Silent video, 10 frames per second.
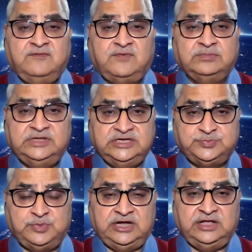from this
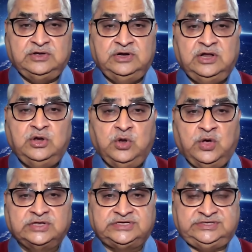particular
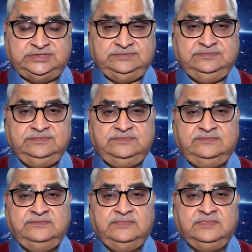loss.
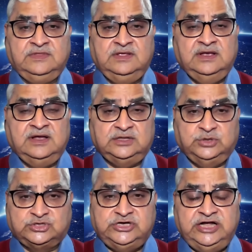
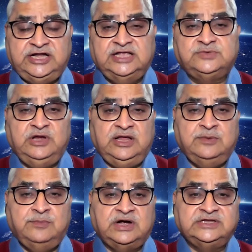Those details will
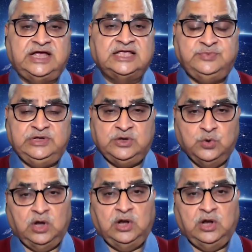emerge as we go